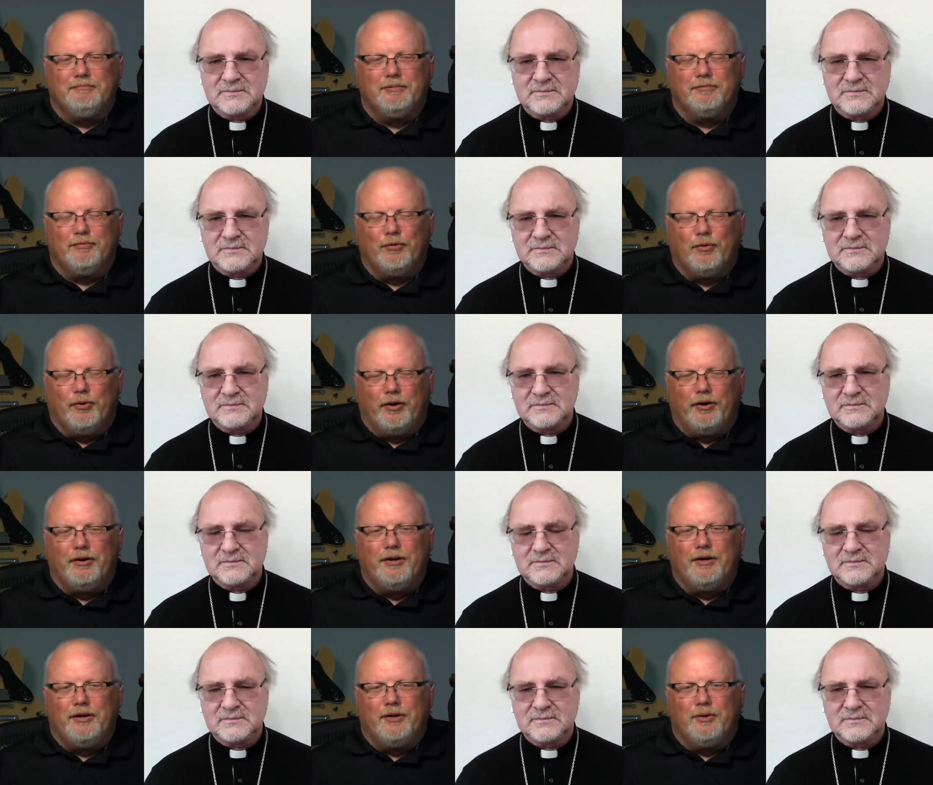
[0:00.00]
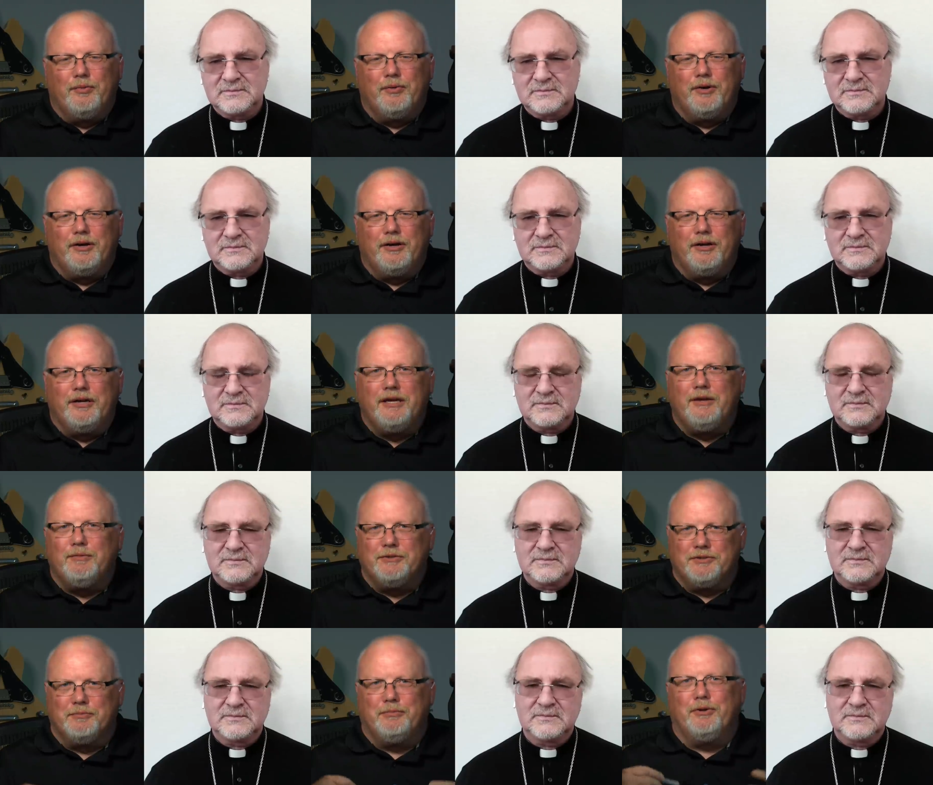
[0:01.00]
Speaker 1: before where he
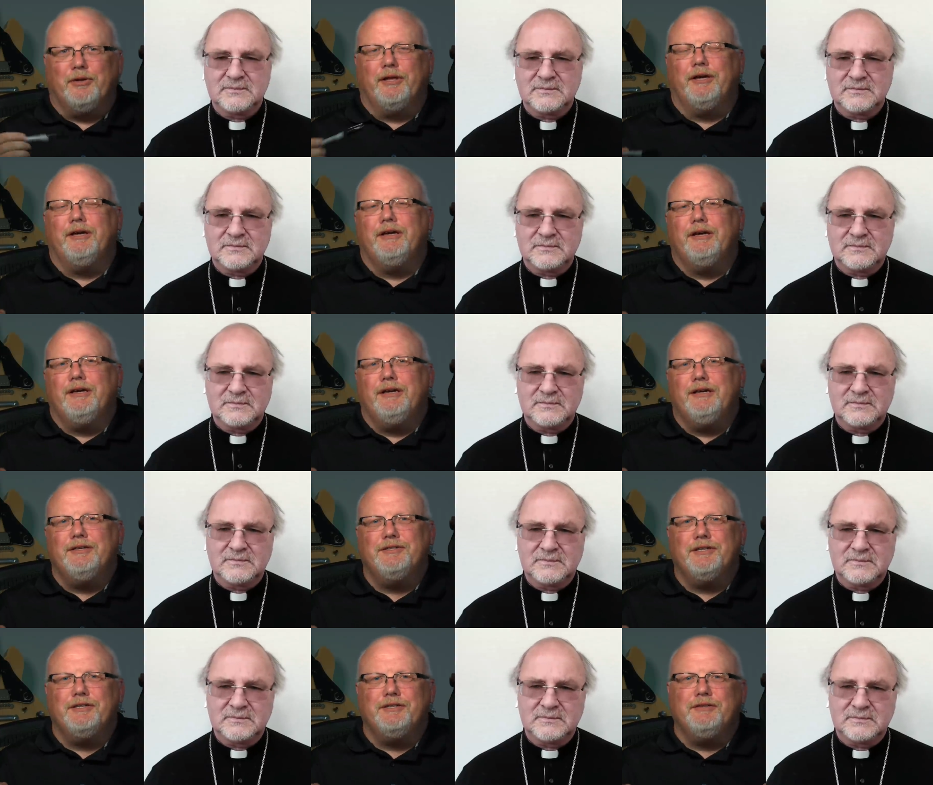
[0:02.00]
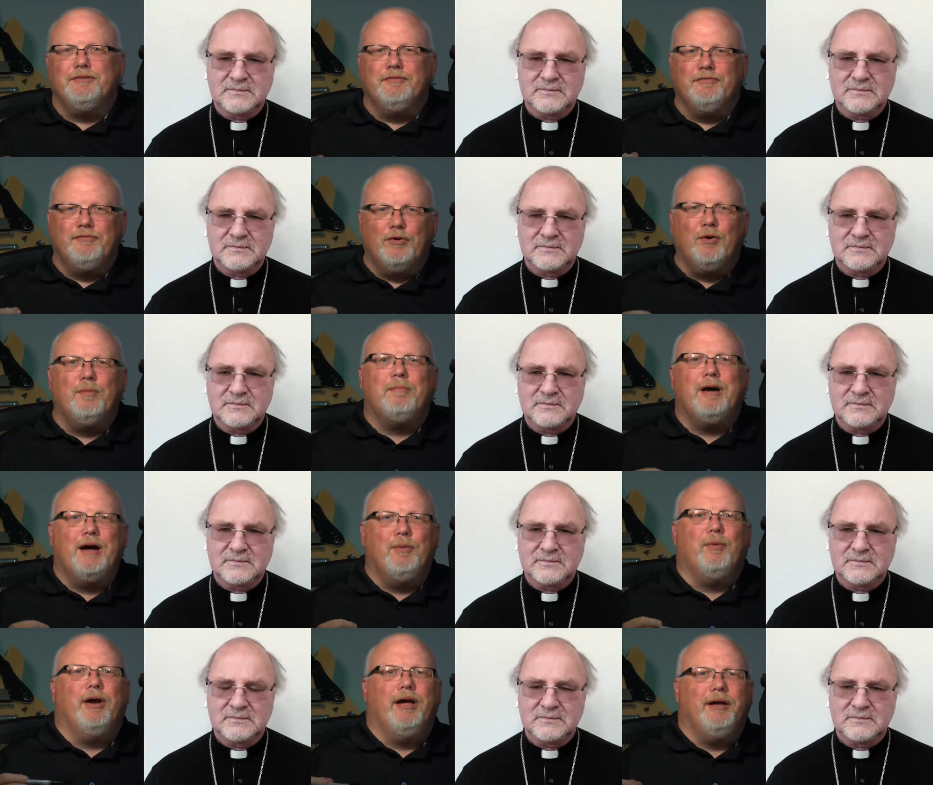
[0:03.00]
was a bully. He said, vote
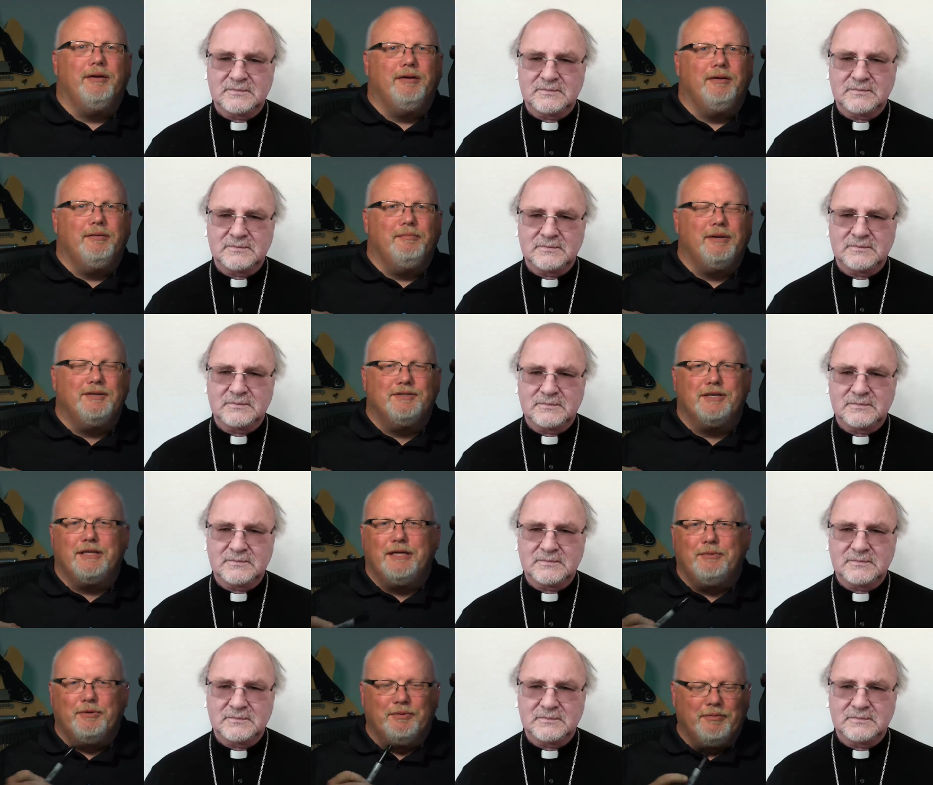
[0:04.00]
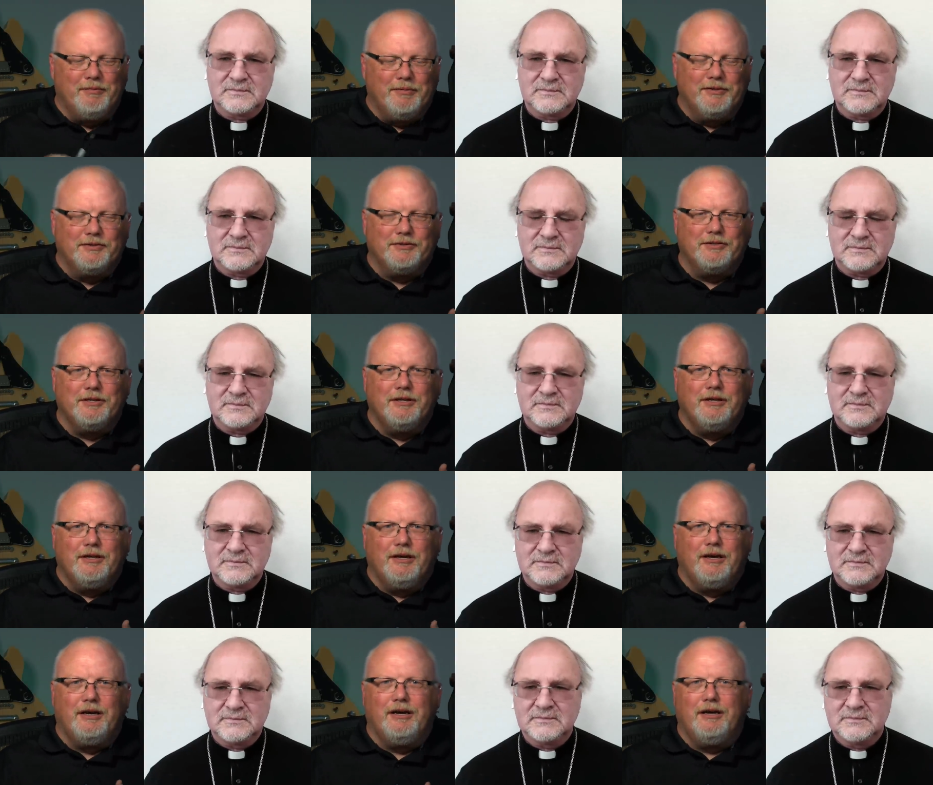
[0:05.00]
my way, basically, with women's
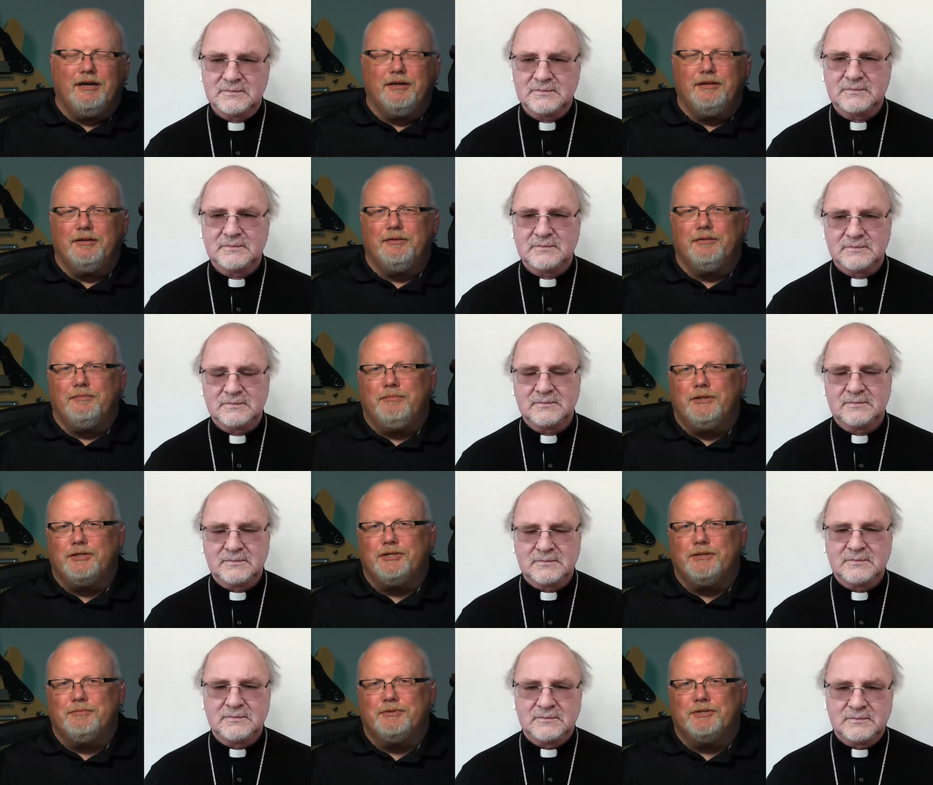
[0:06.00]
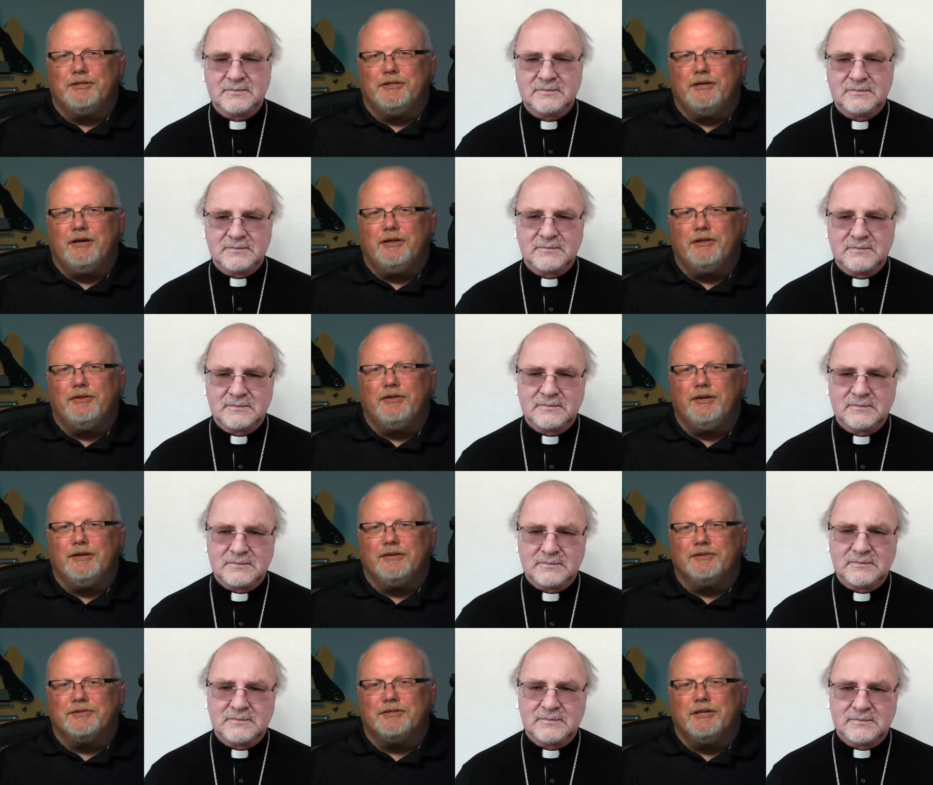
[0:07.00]
uh, bishops and other
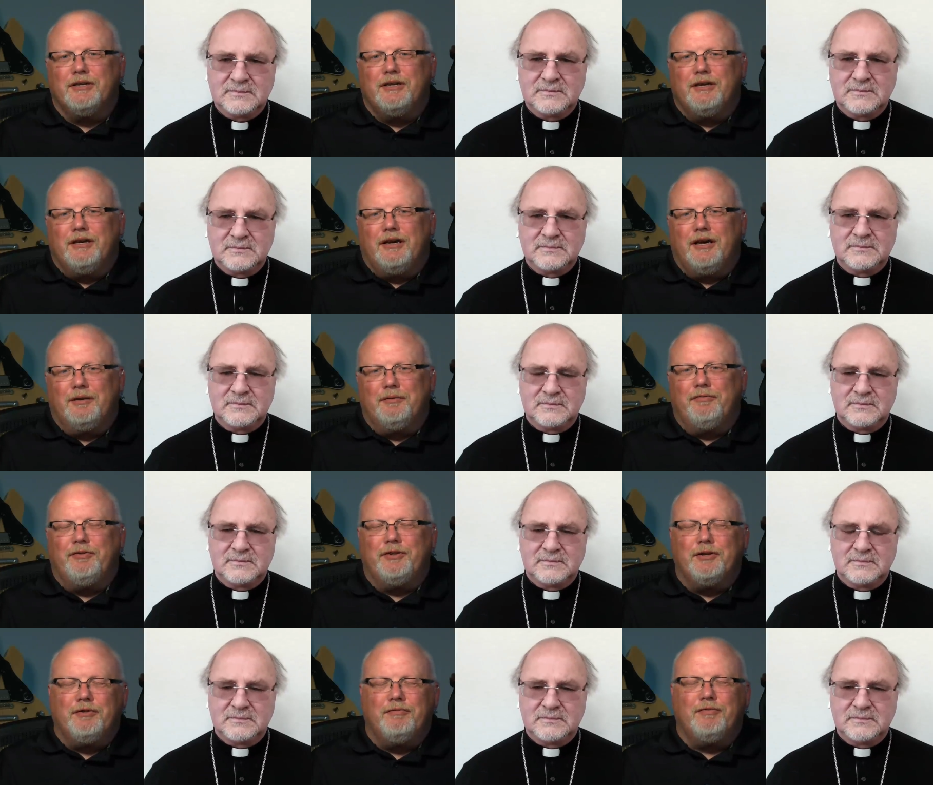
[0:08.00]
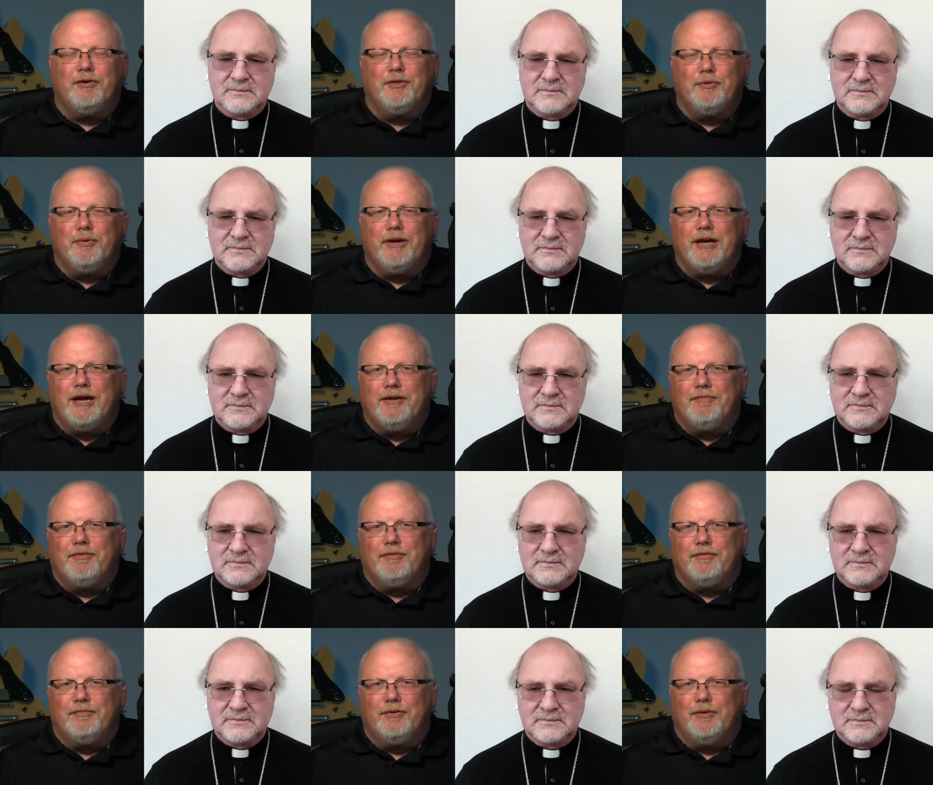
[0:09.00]
things. Um, if you don't vote the way I
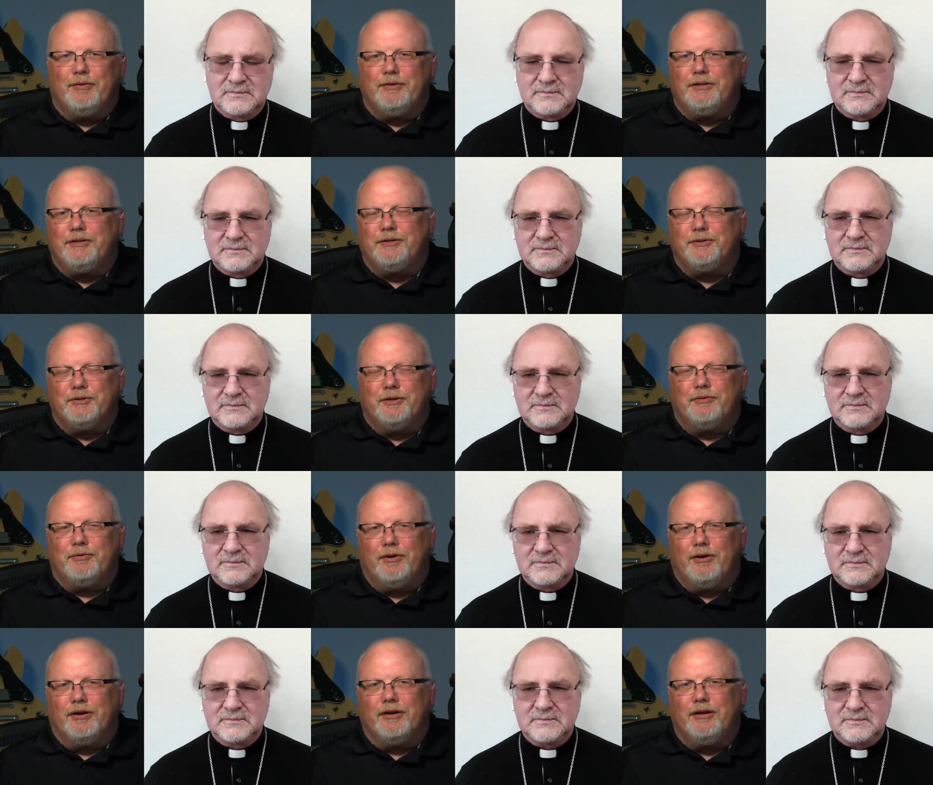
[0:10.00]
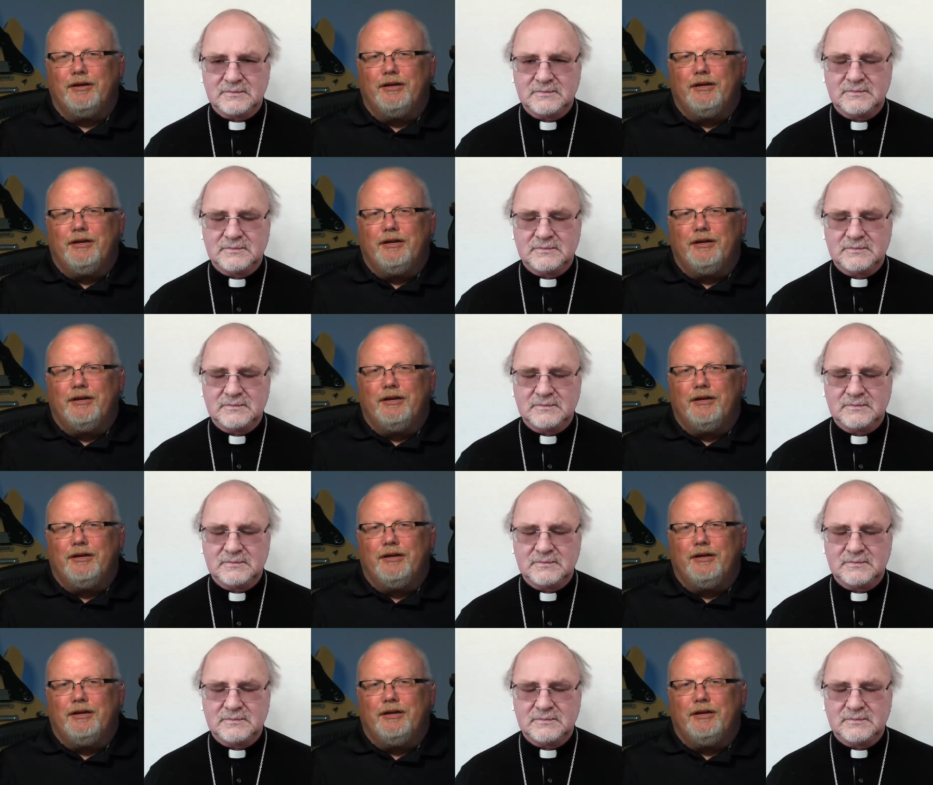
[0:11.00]
vote, you're doing it wrong.